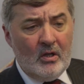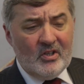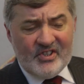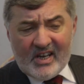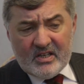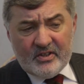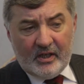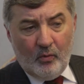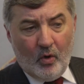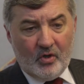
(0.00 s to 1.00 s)
The second
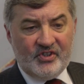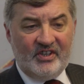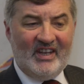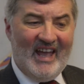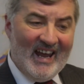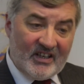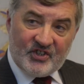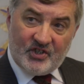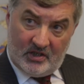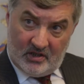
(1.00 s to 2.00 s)
thing was that the
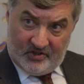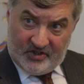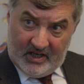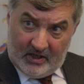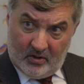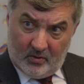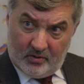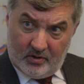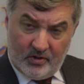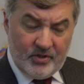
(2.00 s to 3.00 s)
external
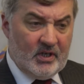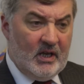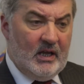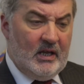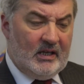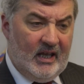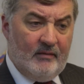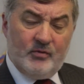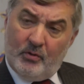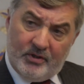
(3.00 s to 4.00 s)
stakeholders
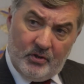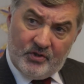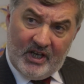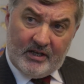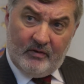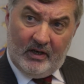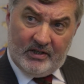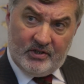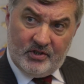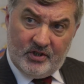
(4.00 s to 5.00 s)
came to a new set of
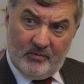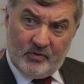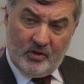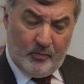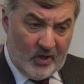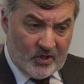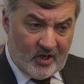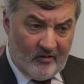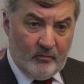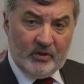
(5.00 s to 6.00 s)
relationships. So the British
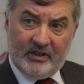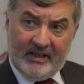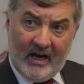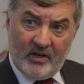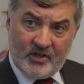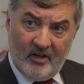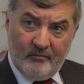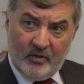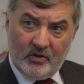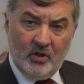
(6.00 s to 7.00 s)
government and the Irish
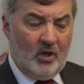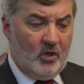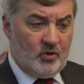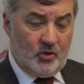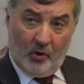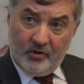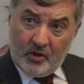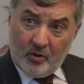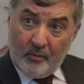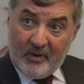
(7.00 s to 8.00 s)
government joined the
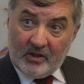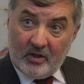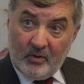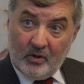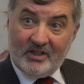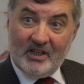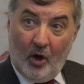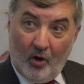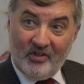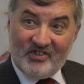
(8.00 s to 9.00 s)
European community
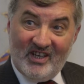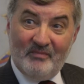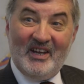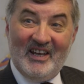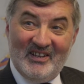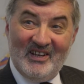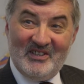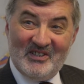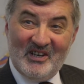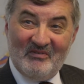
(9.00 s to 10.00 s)
on the same day in
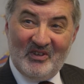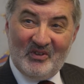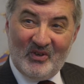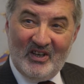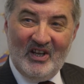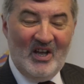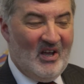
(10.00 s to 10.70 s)
1973.